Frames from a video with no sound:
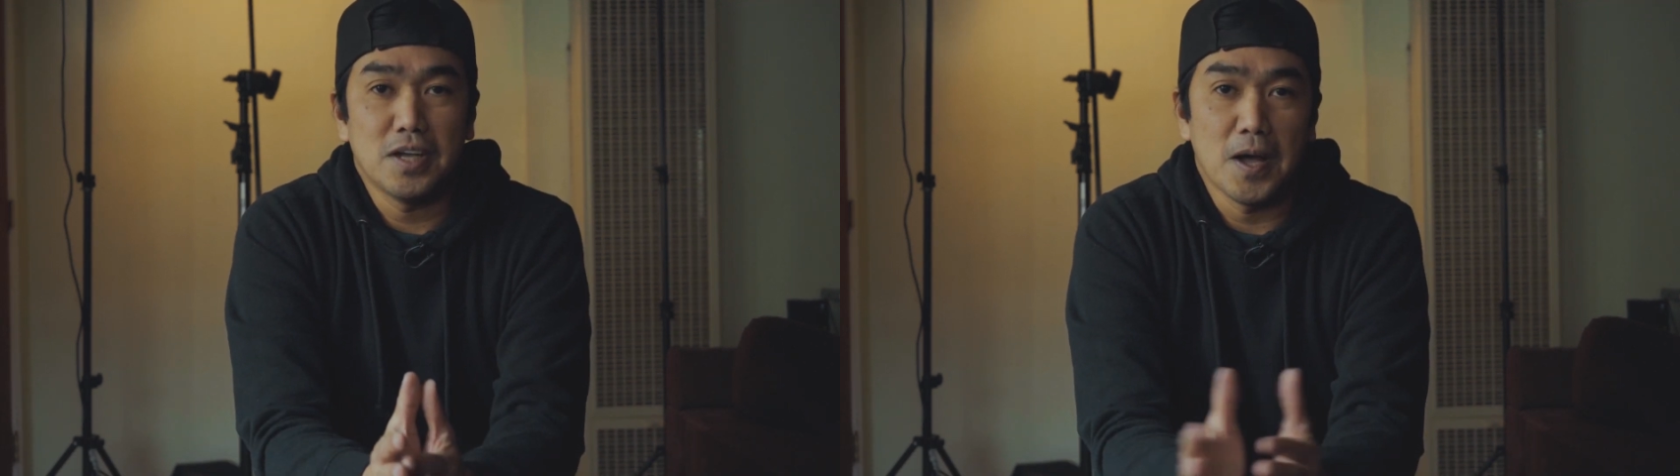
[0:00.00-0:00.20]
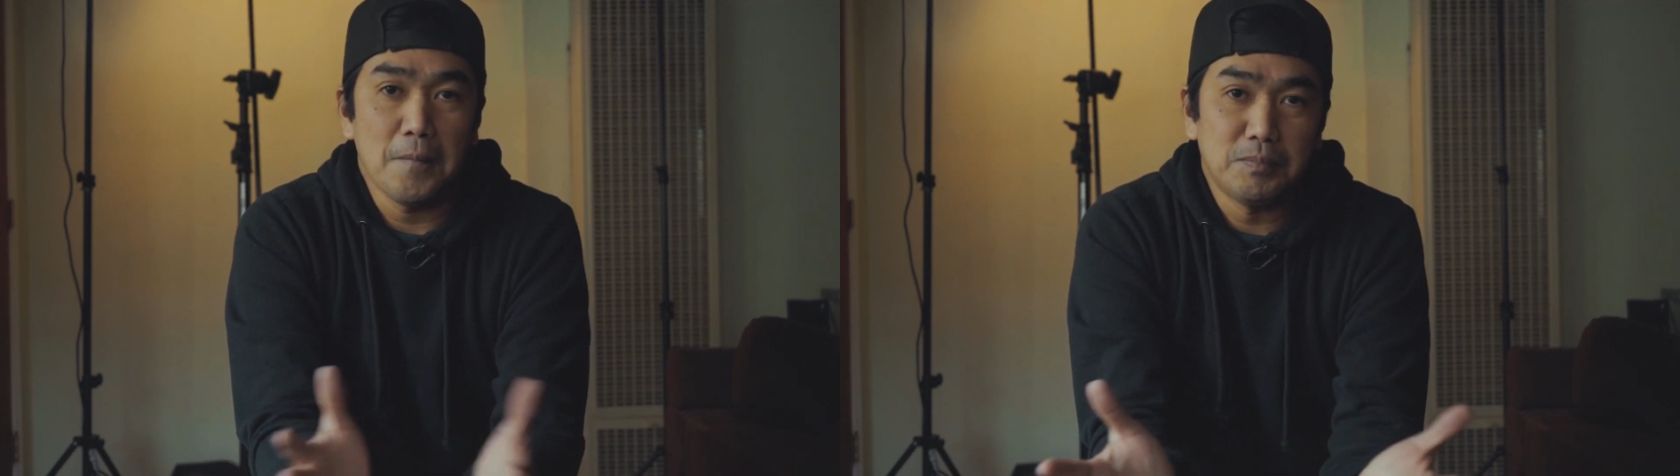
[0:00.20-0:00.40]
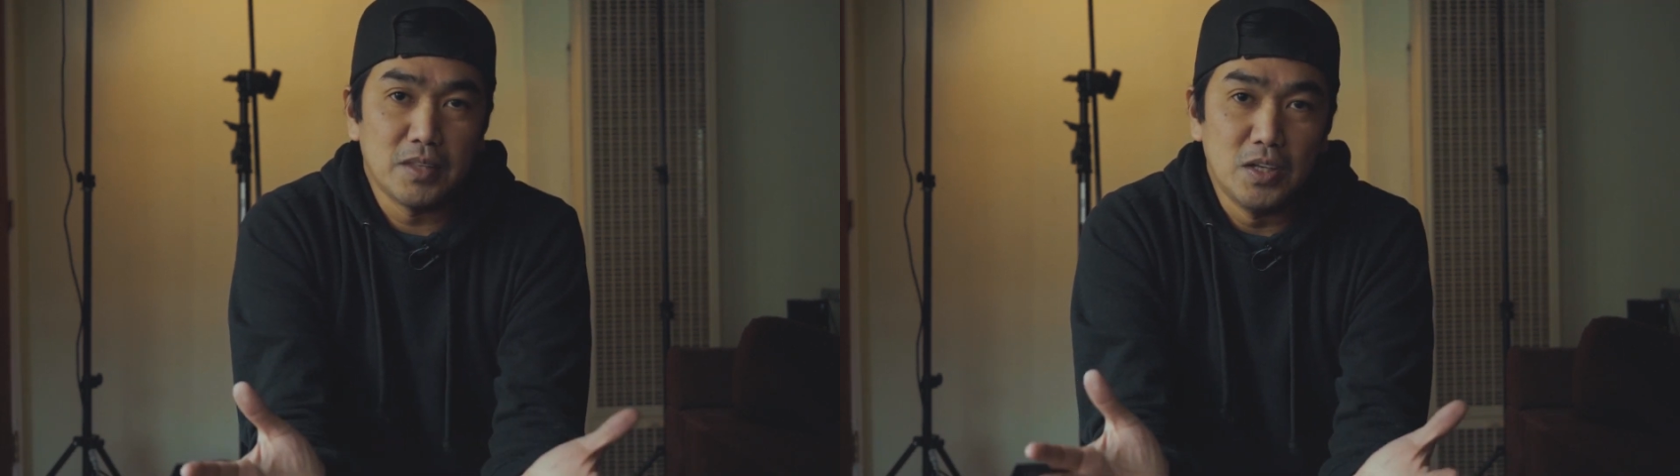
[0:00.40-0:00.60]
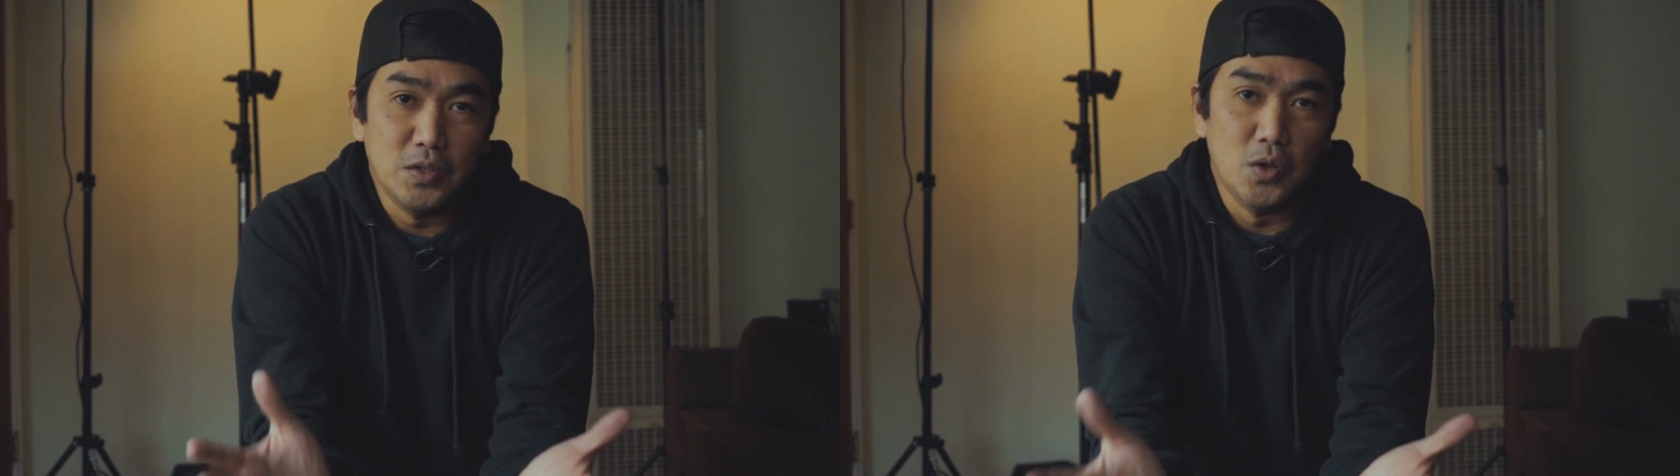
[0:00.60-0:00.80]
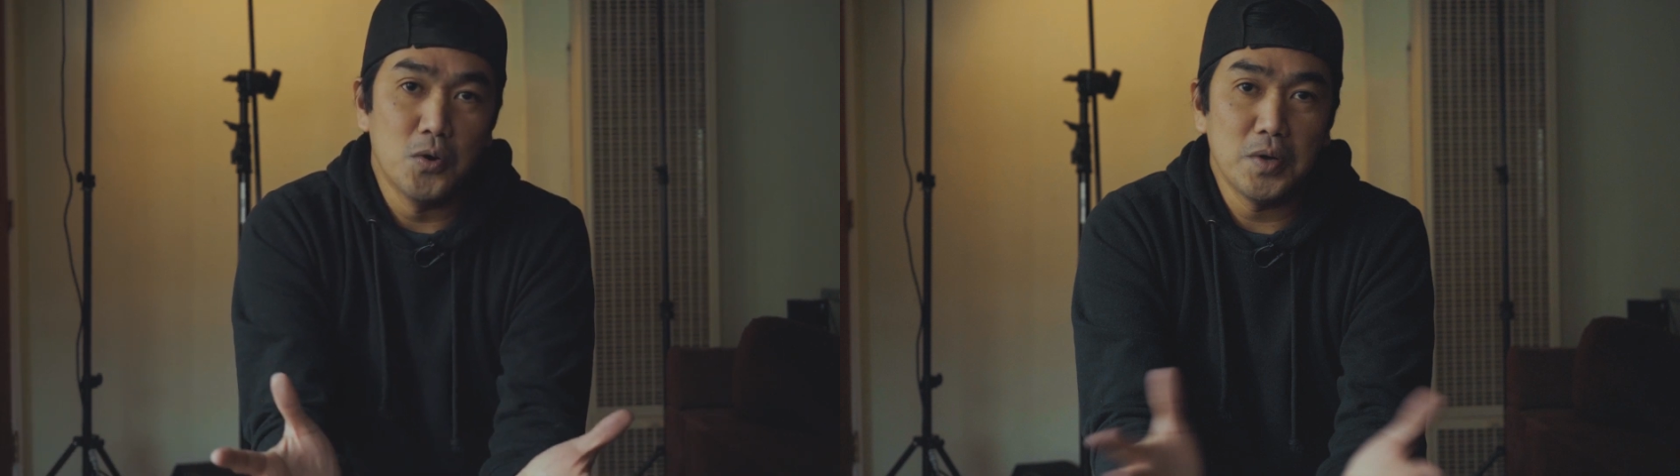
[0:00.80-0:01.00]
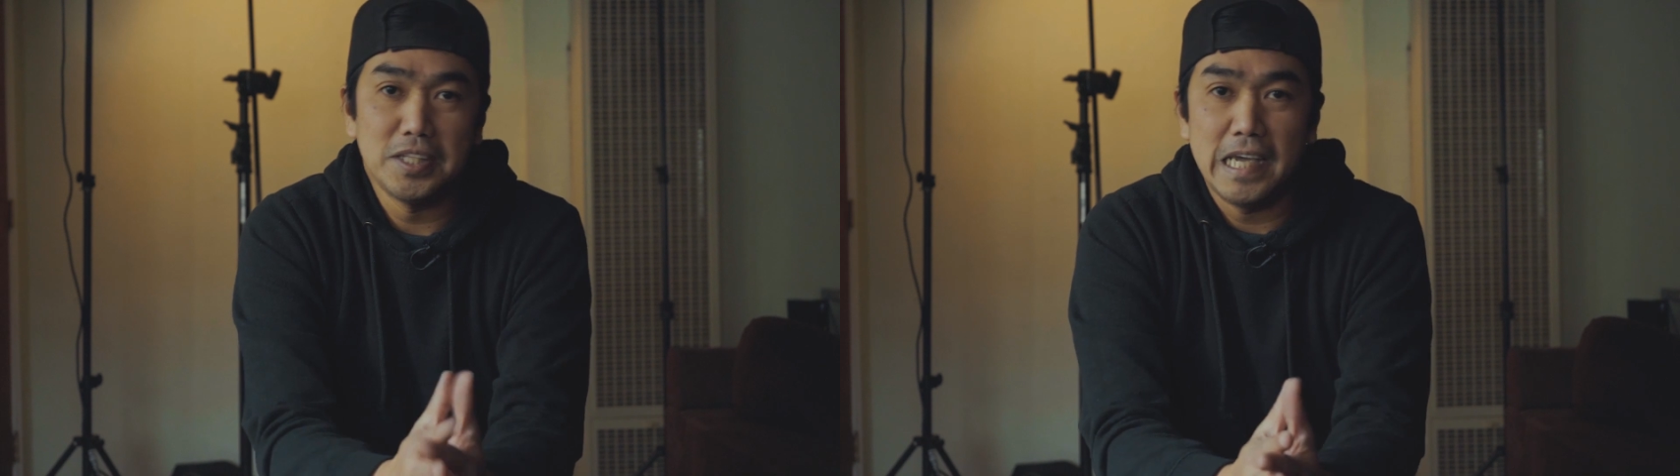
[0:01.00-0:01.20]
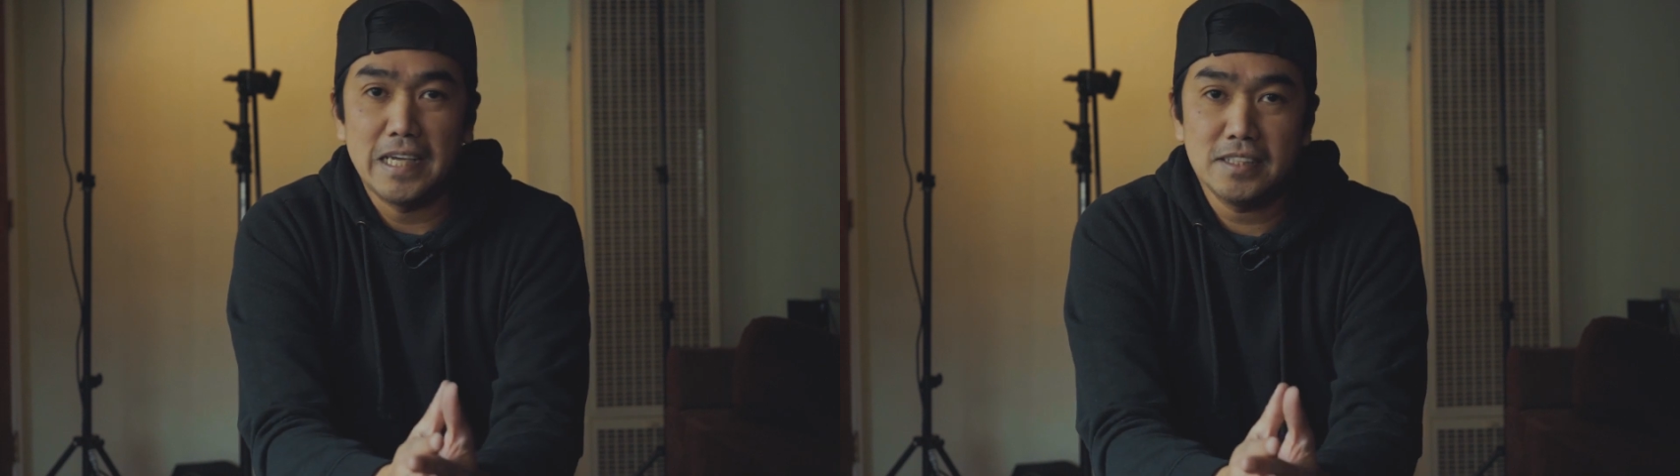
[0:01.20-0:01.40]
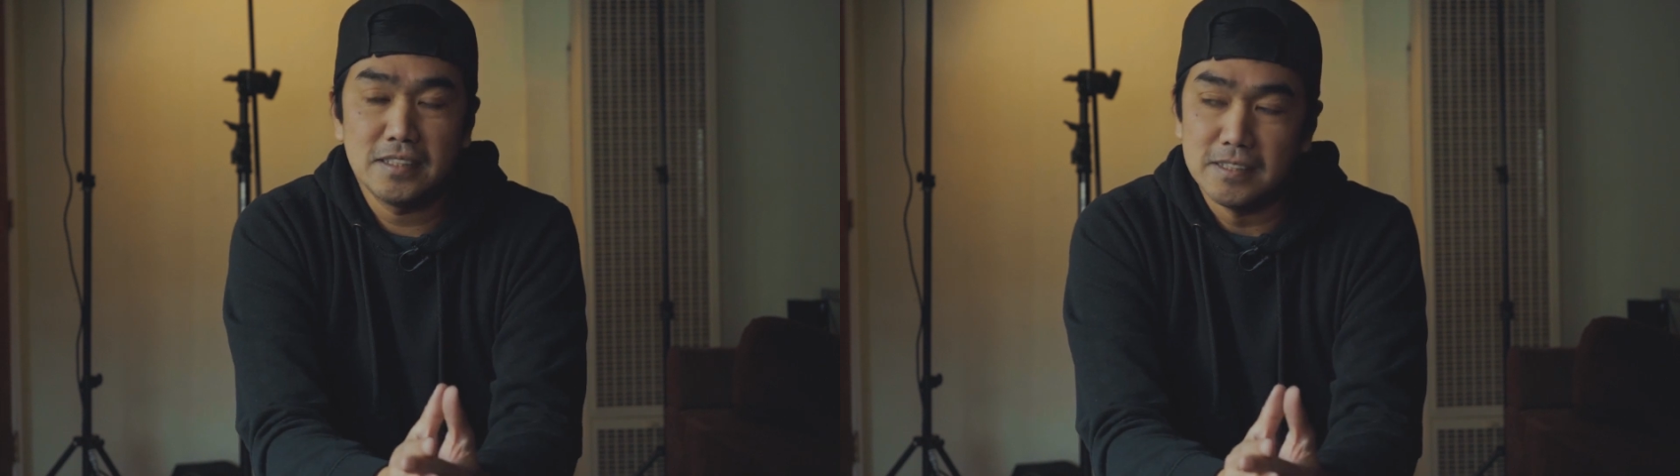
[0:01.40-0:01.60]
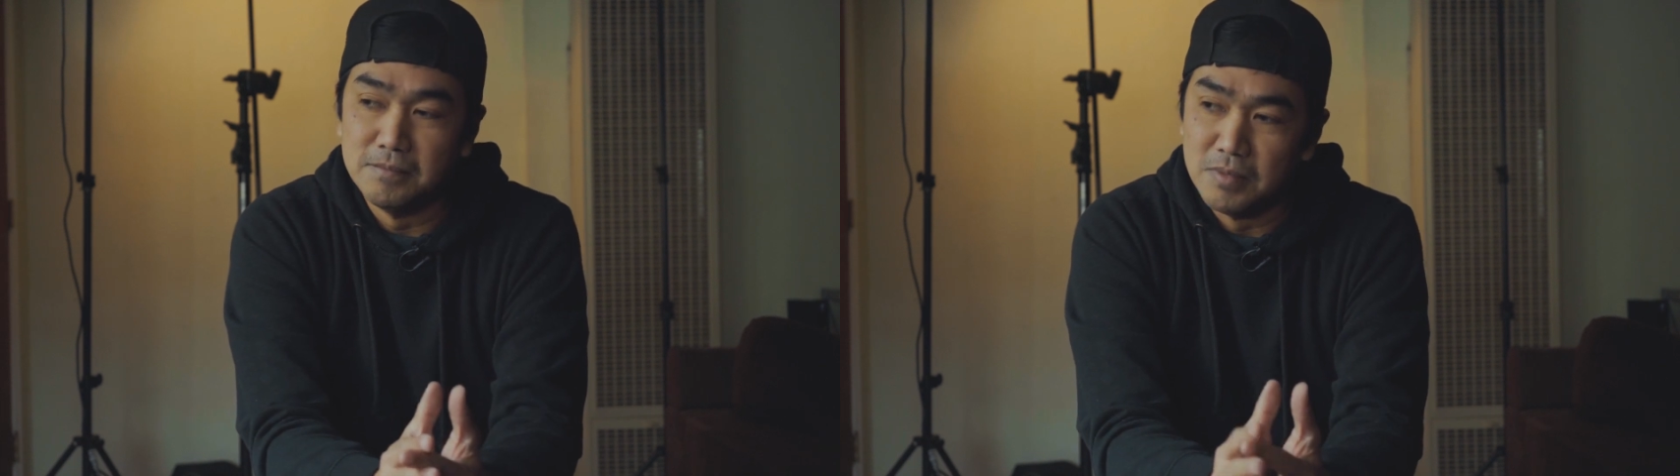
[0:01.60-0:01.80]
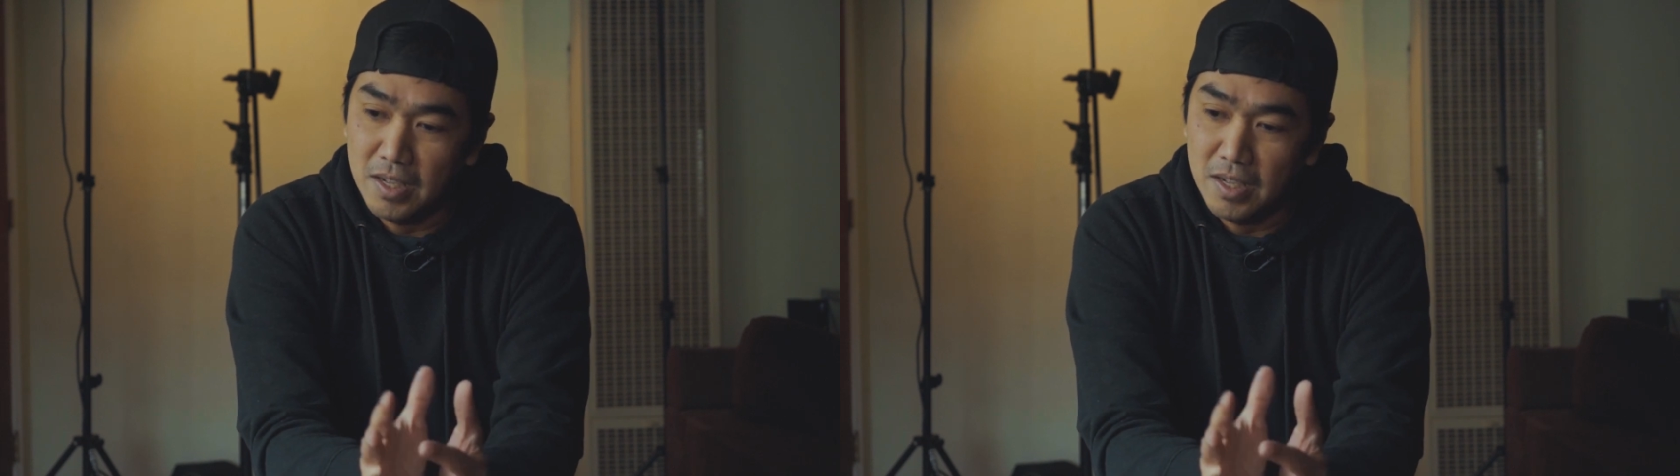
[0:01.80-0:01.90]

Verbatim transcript: uh, no and yes.